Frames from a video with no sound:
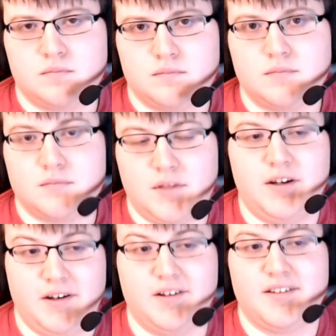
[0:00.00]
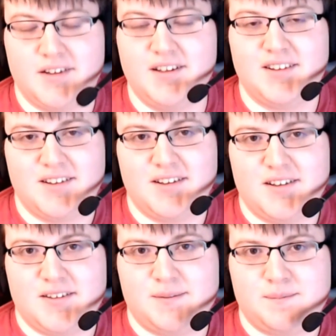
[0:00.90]

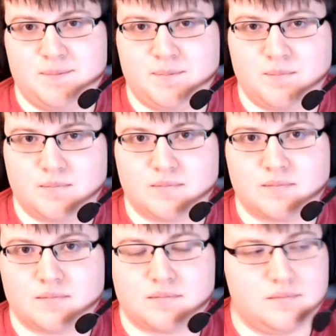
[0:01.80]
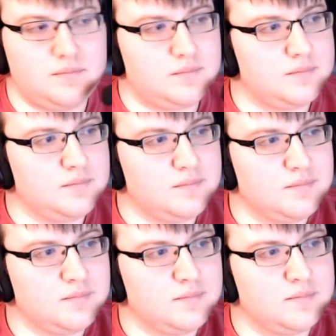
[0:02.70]

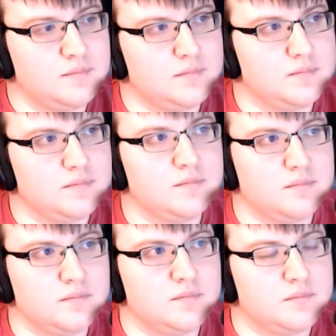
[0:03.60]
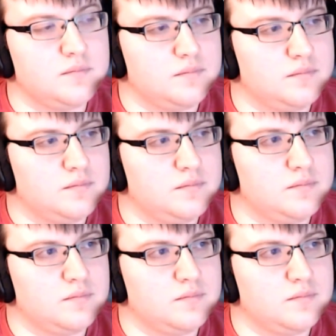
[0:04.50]
[no speech]